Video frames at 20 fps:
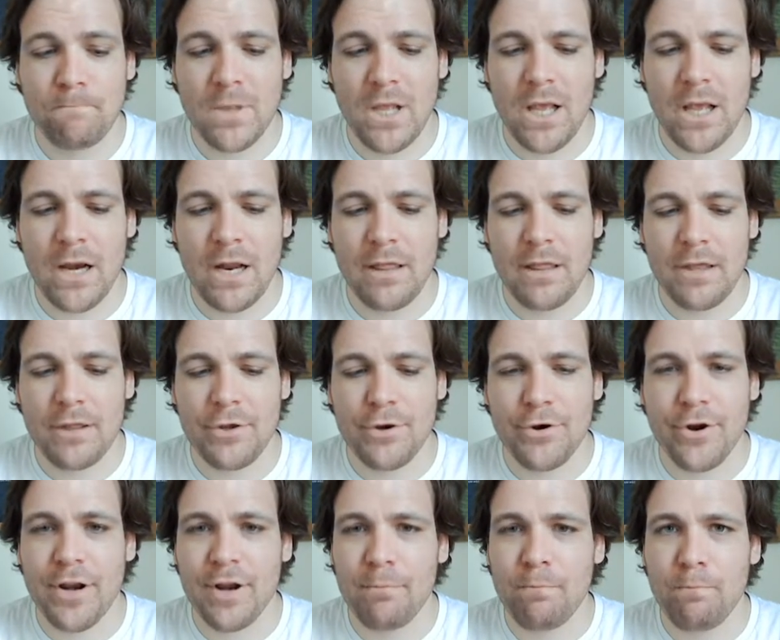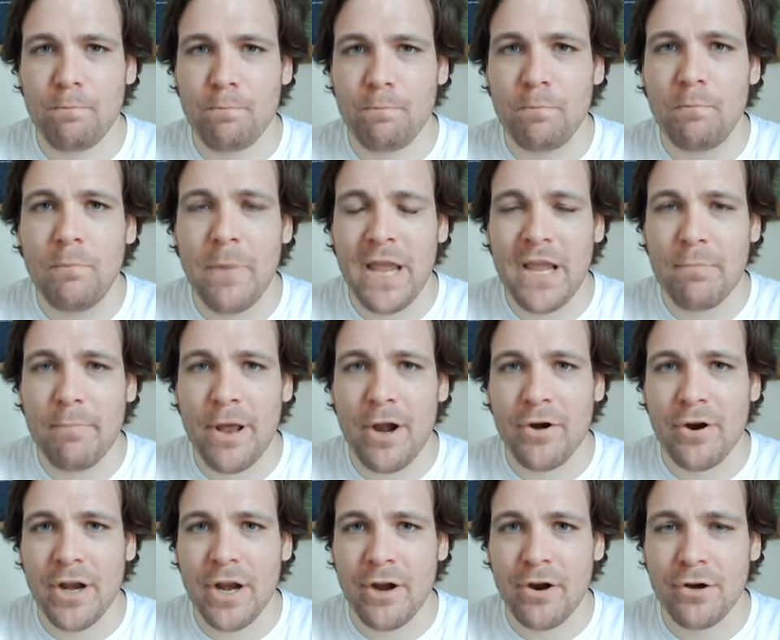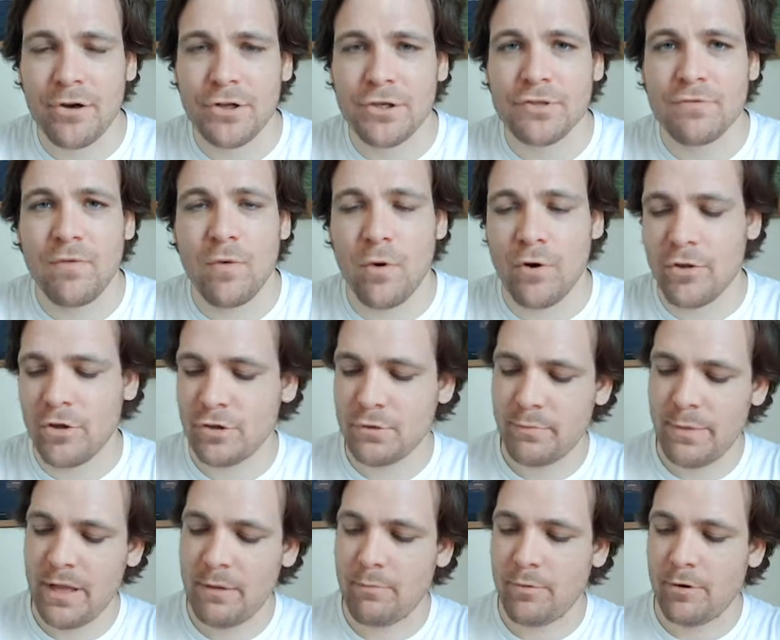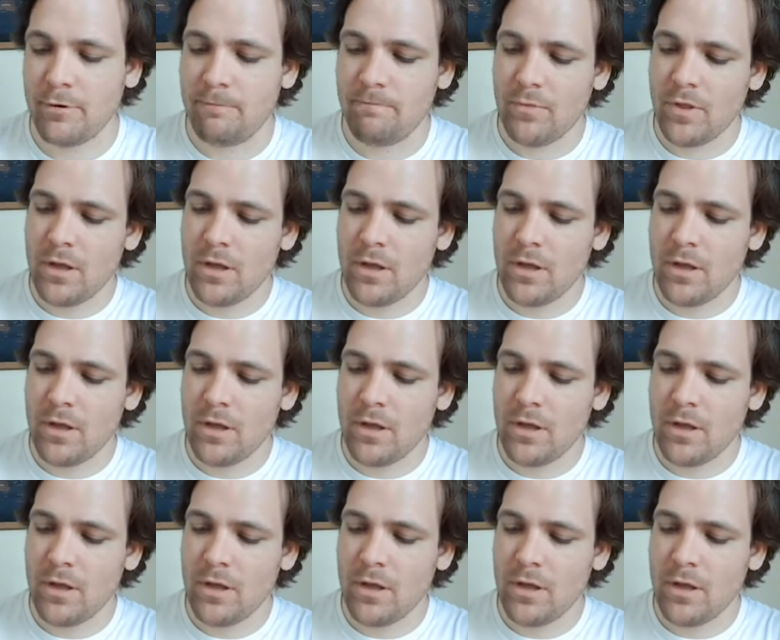And I think that you're going to make better characters for those people.